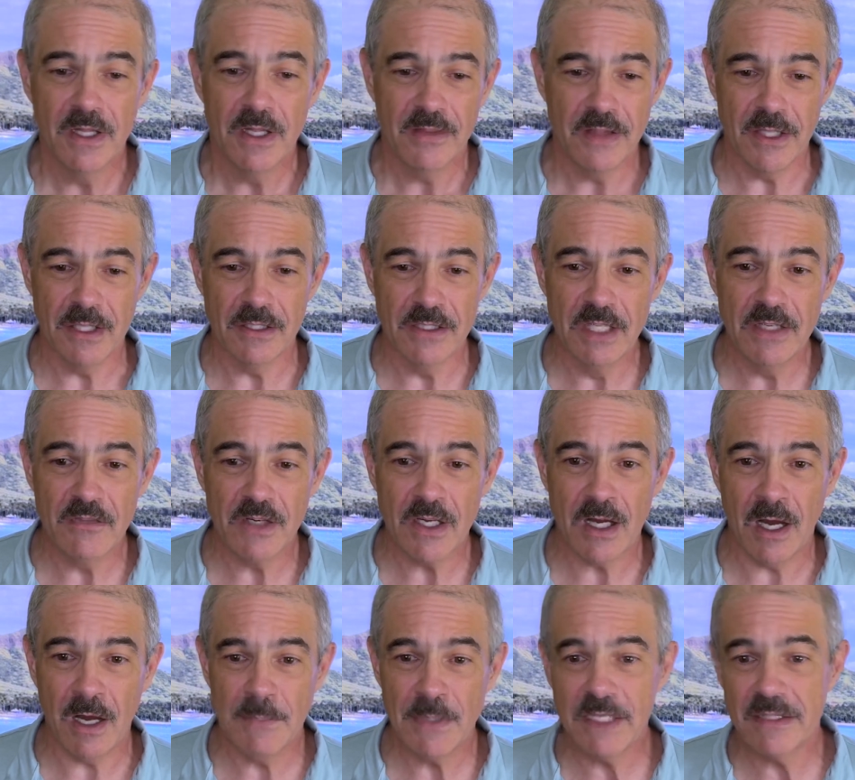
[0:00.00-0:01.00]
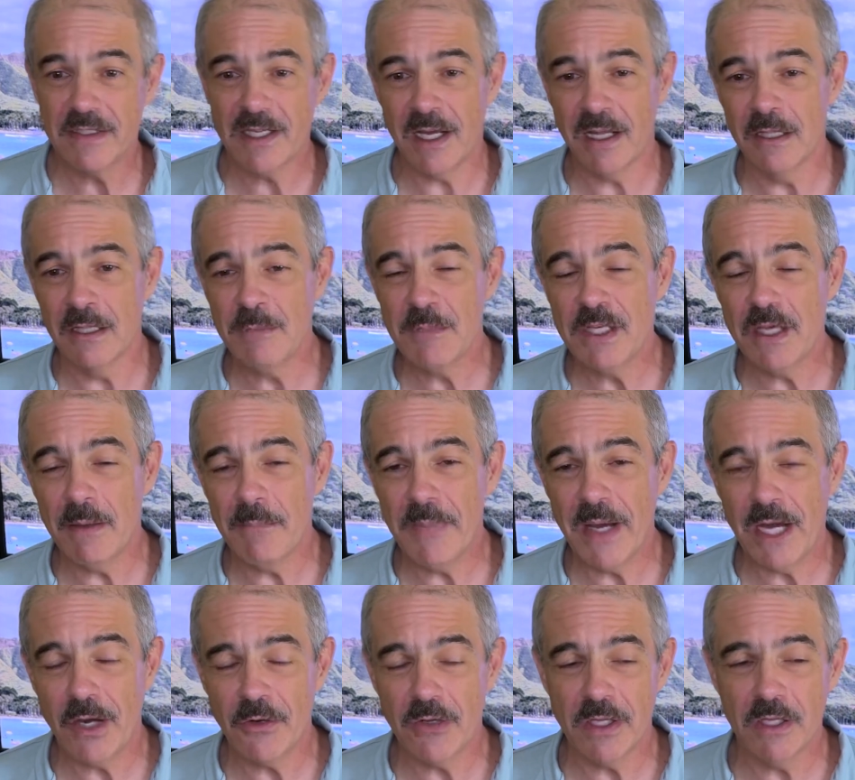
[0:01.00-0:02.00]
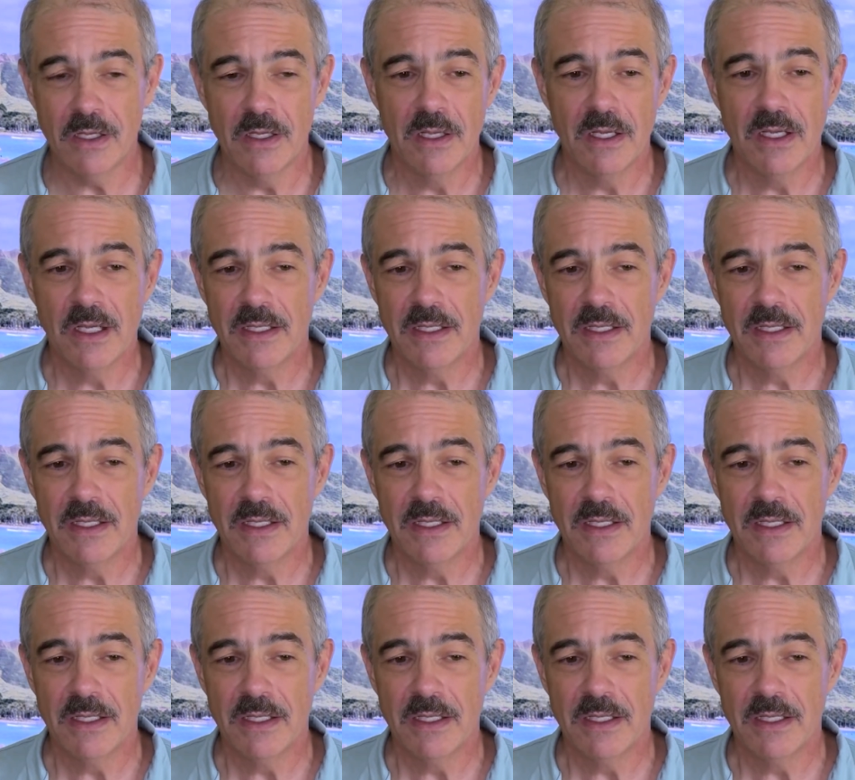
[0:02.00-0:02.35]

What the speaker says: that you leave a comment telling me about it,